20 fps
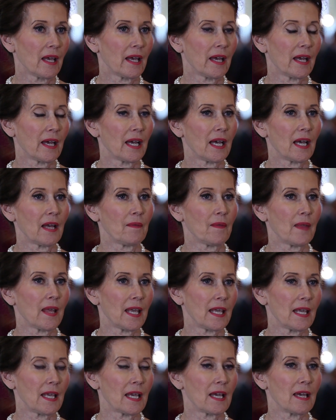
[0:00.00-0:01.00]
and
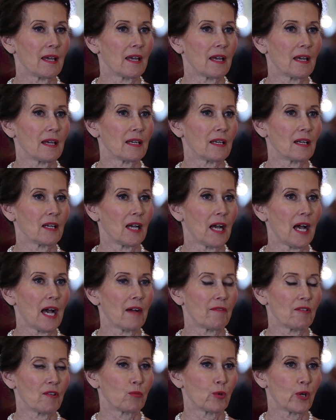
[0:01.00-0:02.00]
they
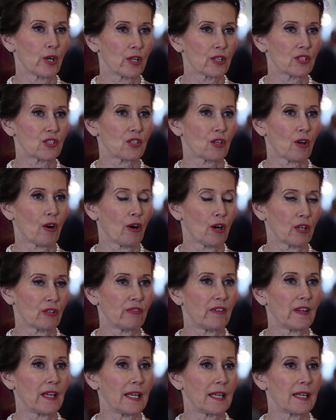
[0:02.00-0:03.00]
have a worse heart
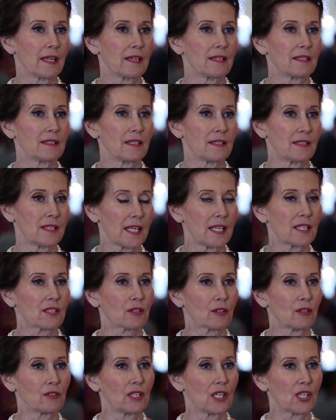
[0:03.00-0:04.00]
failure disease
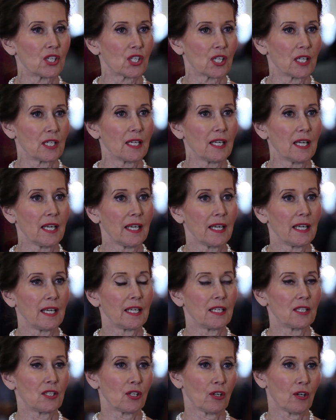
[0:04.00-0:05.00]
condition
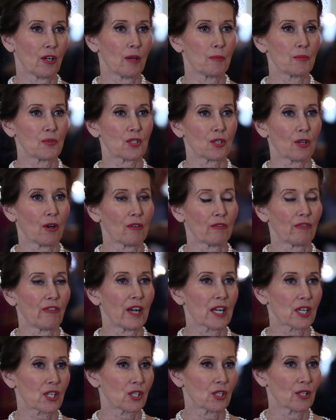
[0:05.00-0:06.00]
in terms of
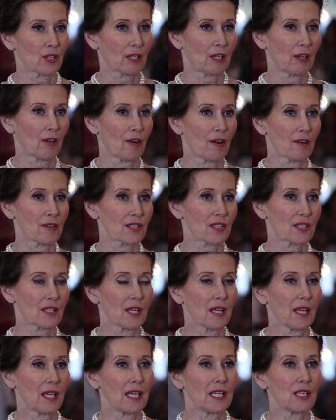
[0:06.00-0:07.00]
functional class,
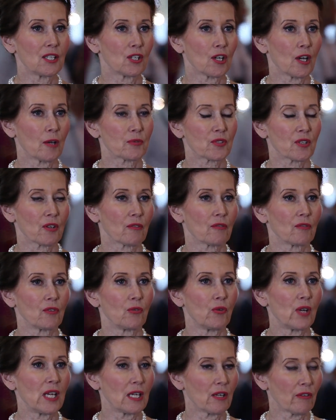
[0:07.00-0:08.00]
in terms of
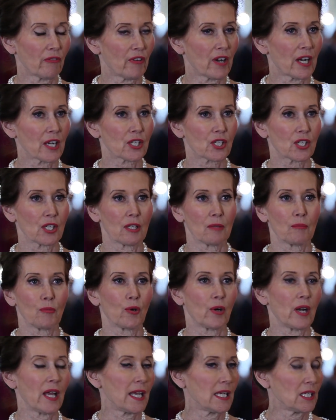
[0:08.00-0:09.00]
renal function,
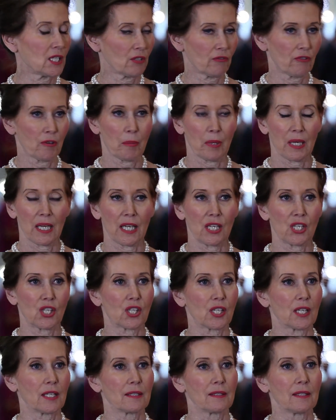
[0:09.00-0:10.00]
more atrial
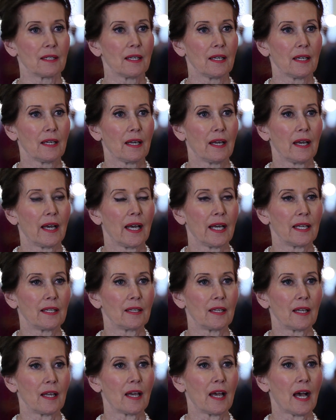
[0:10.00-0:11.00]
fibrillation,
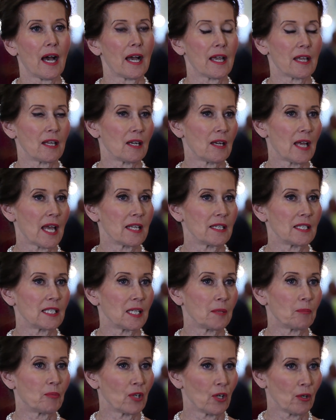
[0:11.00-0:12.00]
and higher
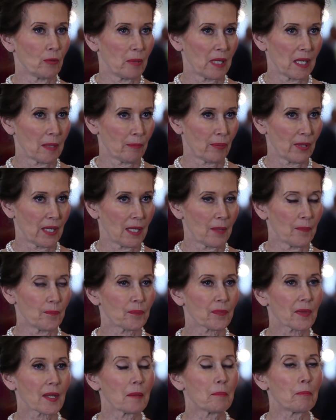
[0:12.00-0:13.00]
NT-proBNP.
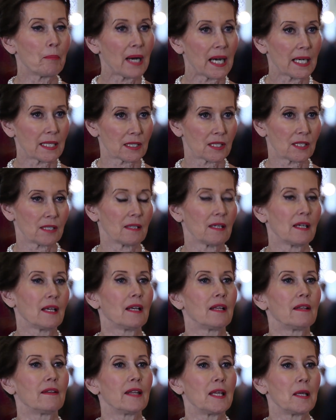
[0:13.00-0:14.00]
But
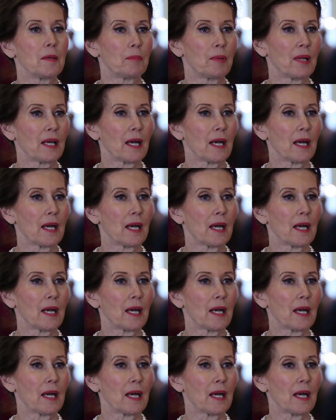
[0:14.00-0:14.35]
the